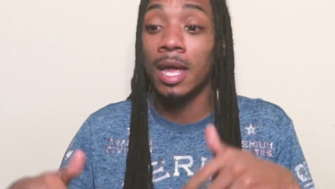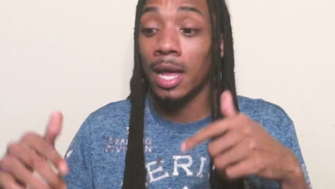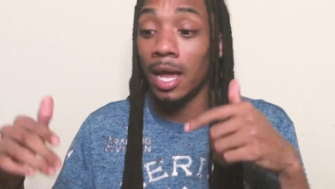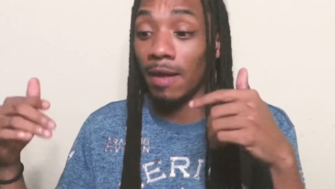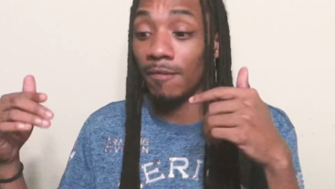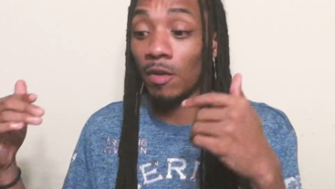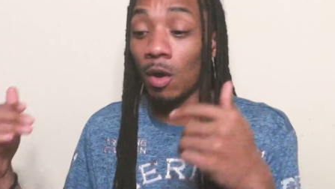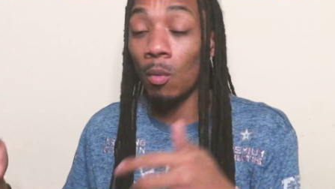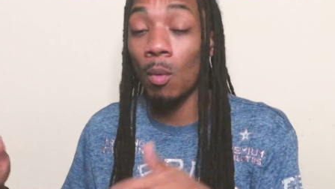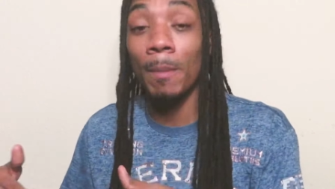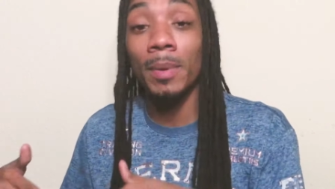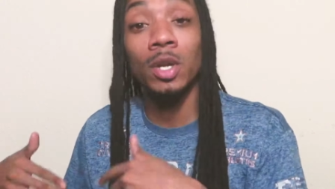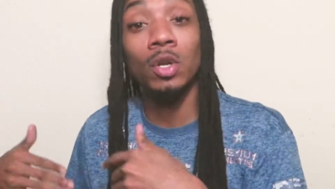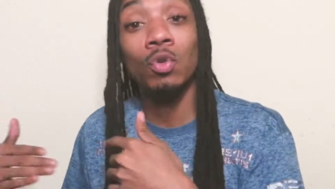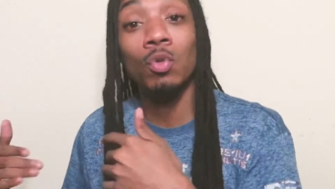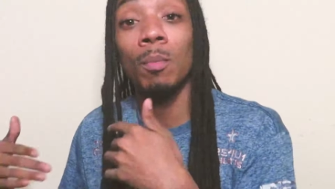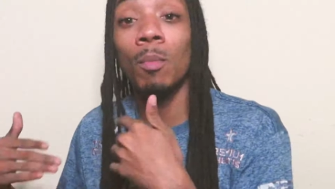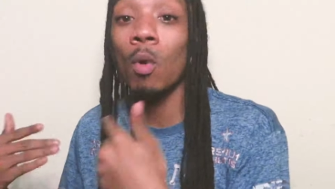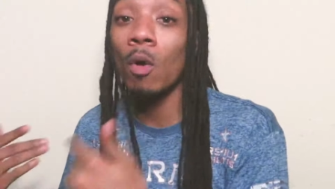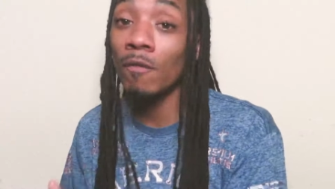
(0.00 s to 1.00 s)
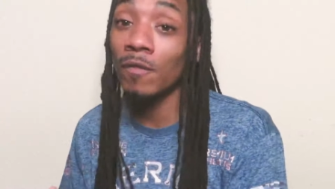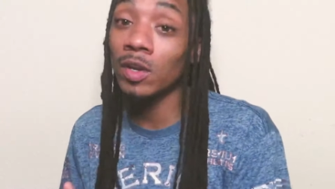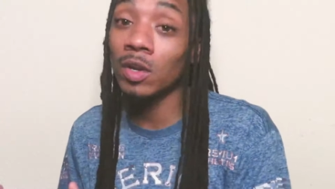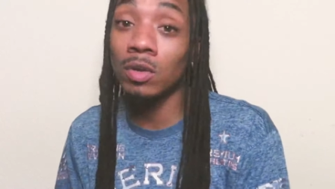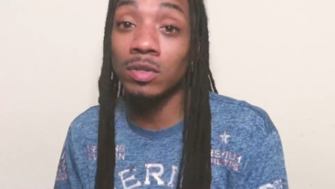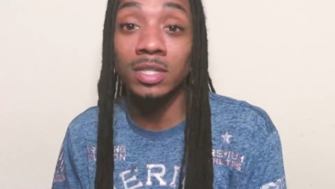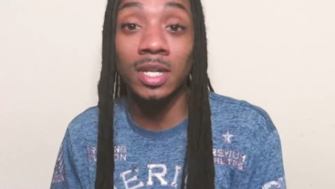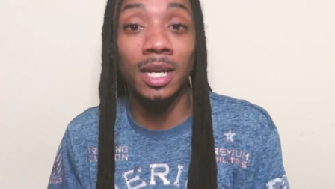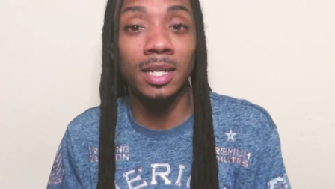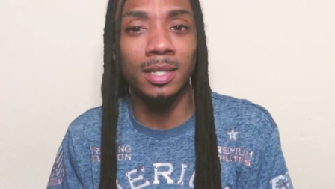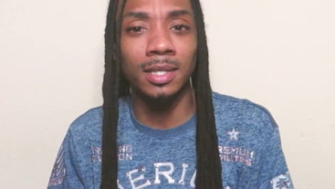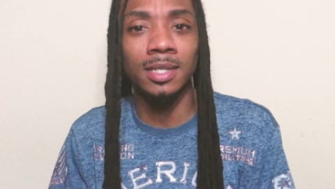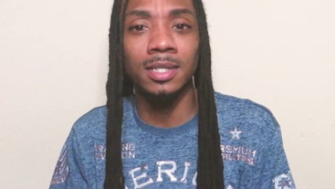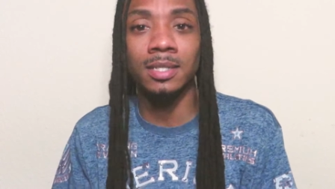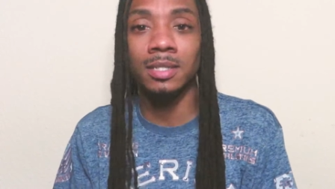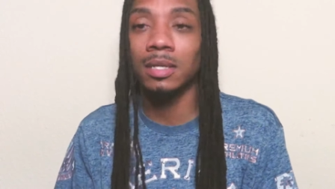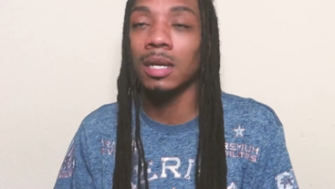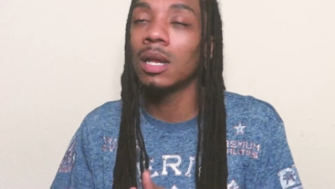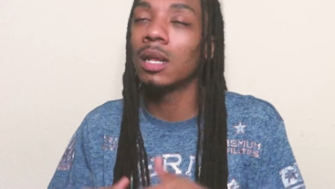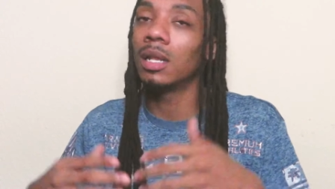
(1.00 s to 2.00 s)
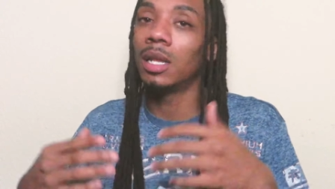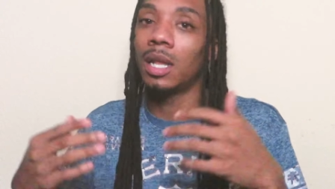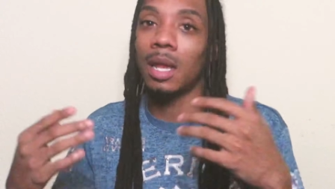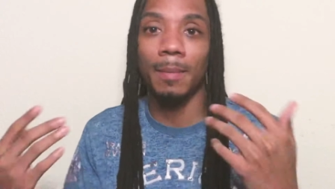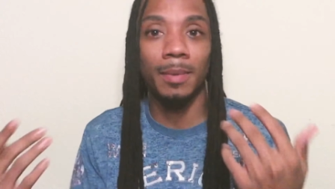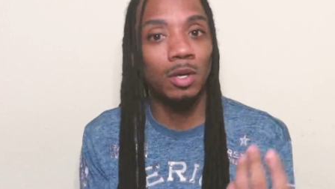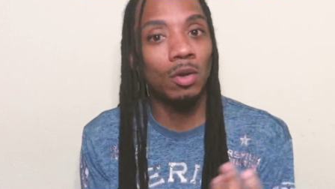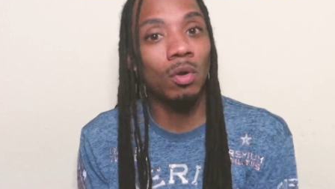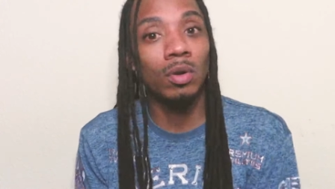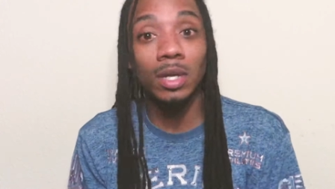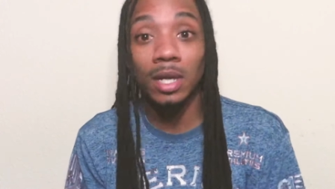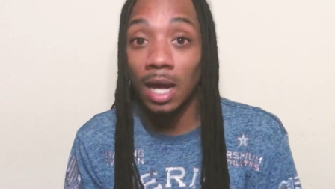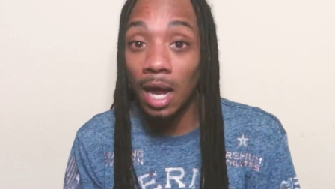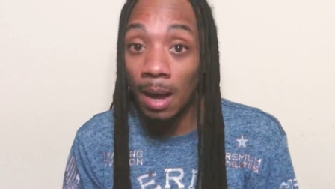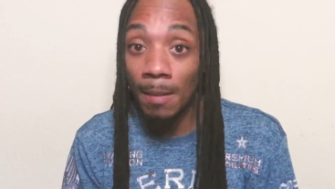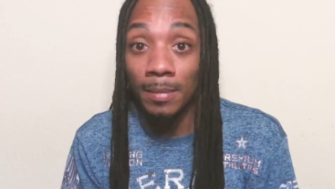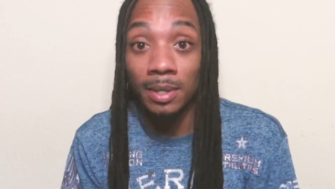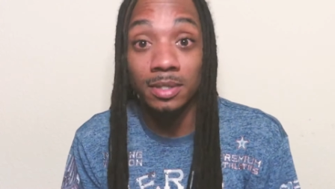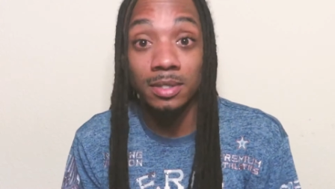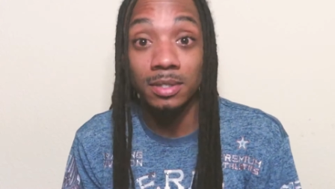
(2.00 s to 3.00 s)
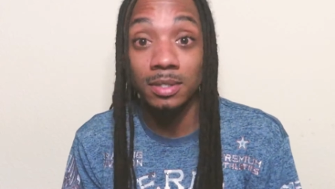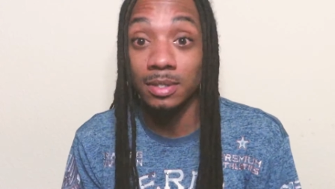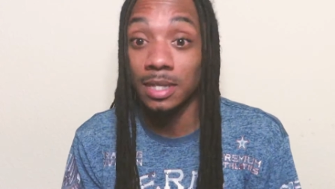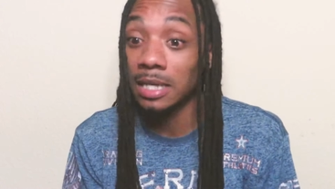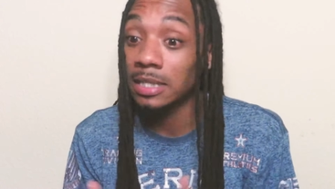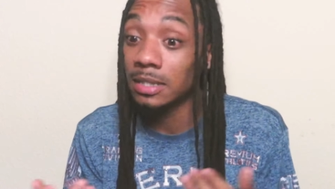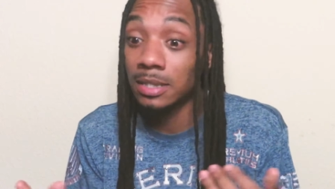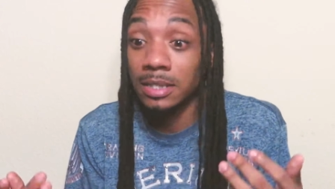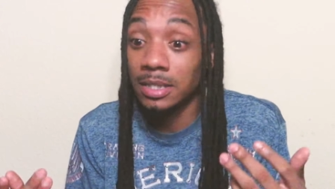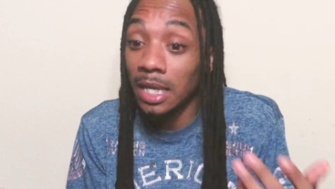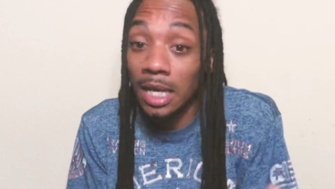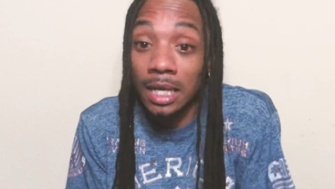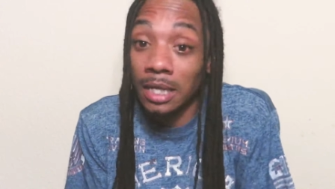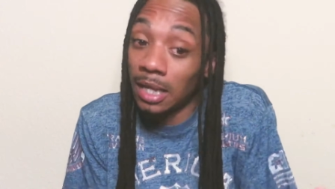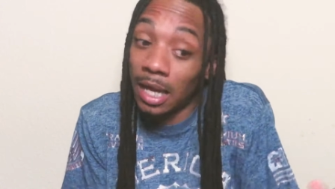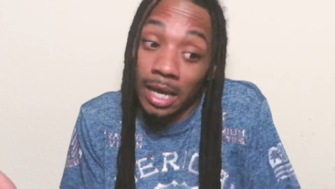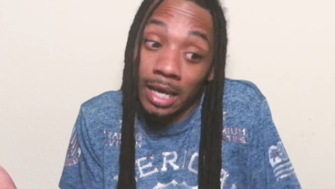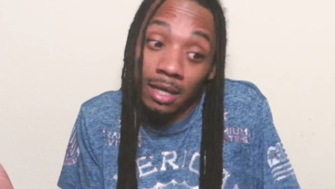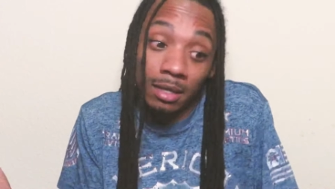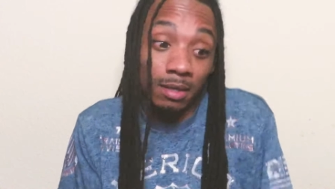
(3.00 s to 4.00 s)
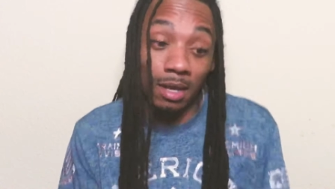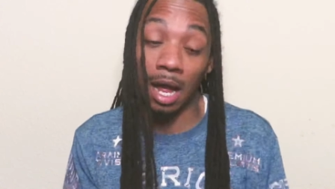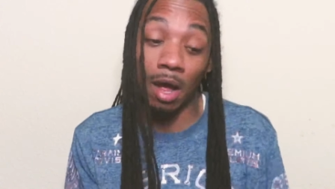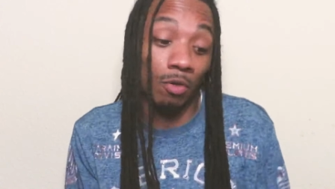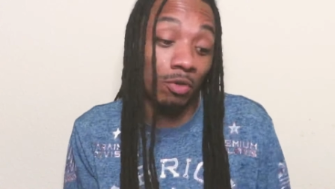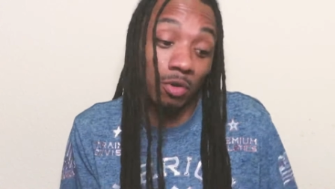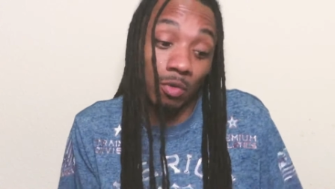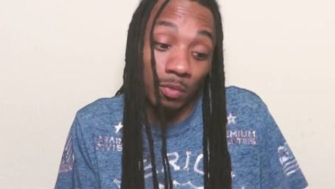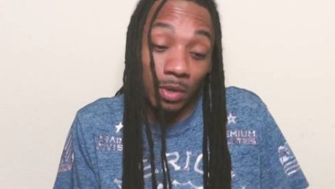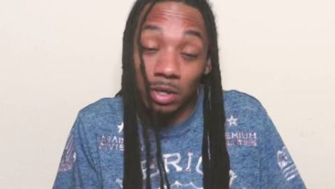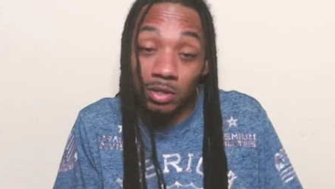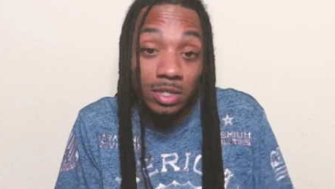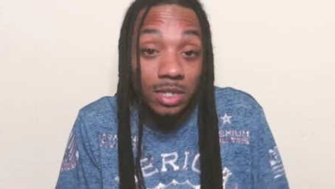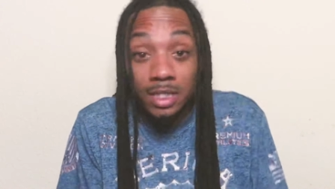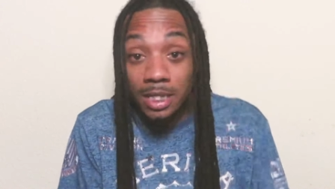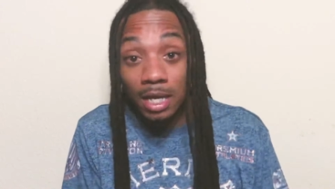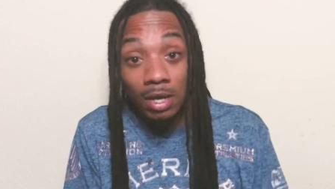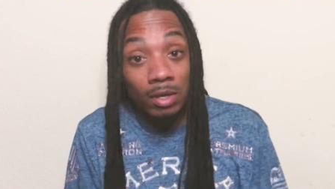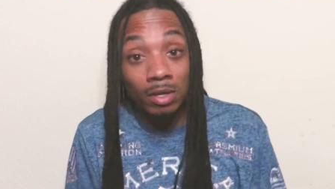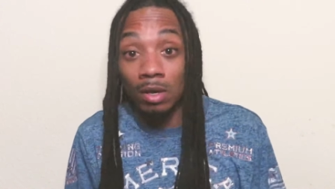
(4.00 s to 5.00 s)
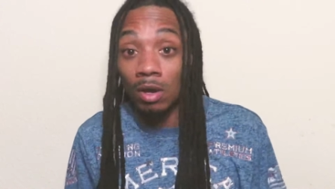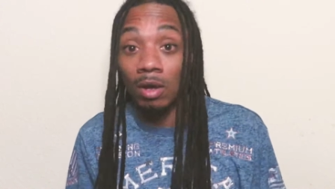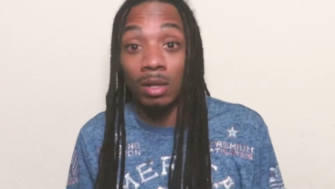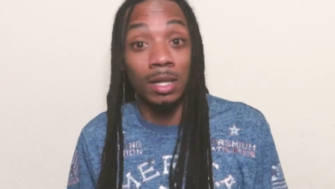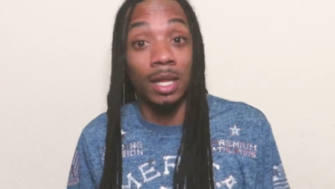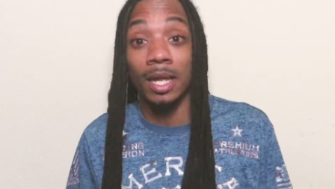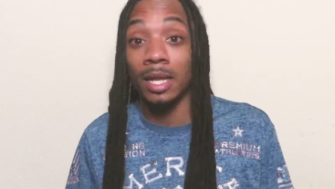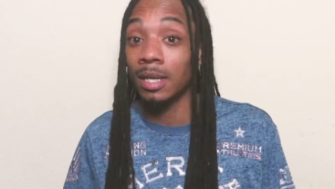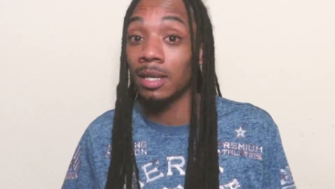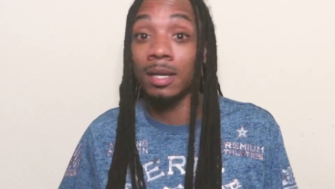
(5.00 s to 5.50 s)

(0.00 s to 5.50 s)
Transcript: If y'all want me to do more videos like this, let me know in the comments. That's just it. Like, I don't know what else to tell y'all. Like,